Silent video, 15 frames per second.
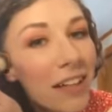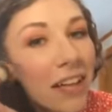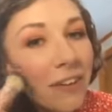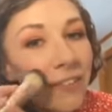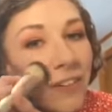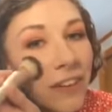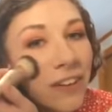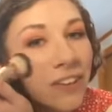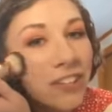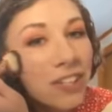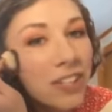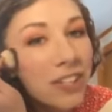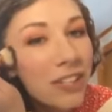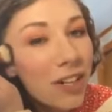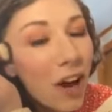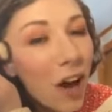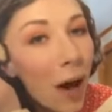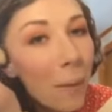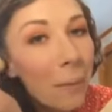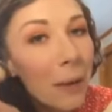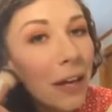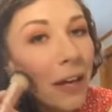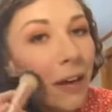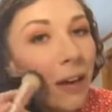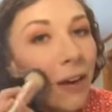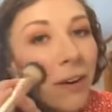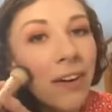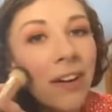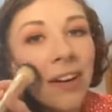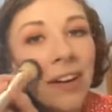If you're just hopping
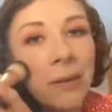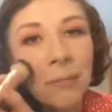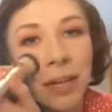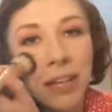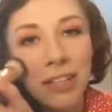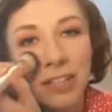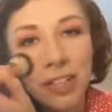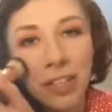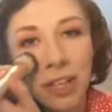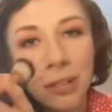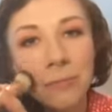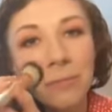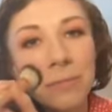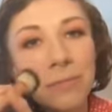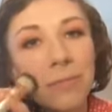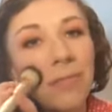on, make sure